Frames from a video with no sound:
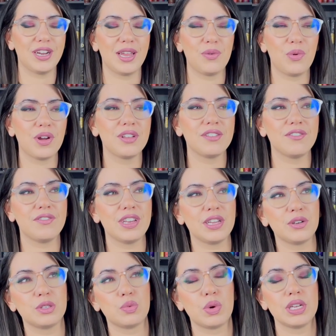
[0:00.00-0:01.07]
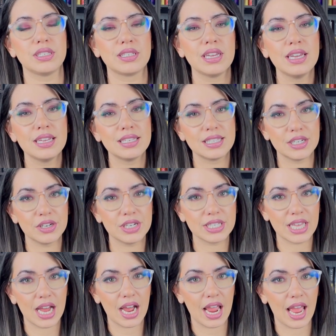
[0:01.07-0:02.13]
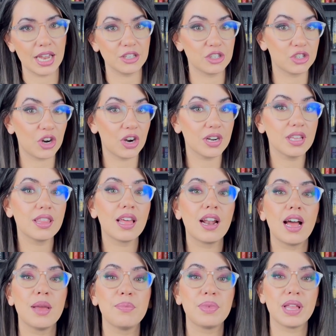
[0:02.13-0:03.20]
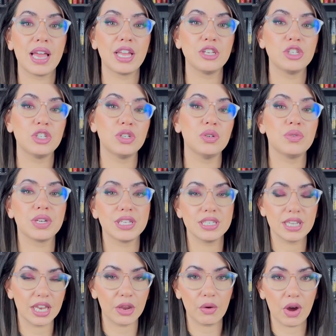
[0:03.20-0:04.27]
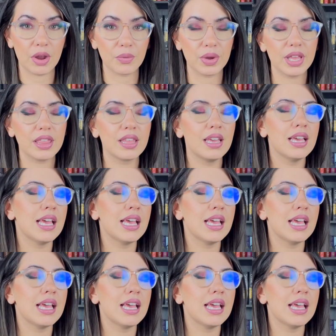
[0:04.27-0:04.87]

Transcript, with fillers: And one of the videos was series that I had started that I planned to continue on with.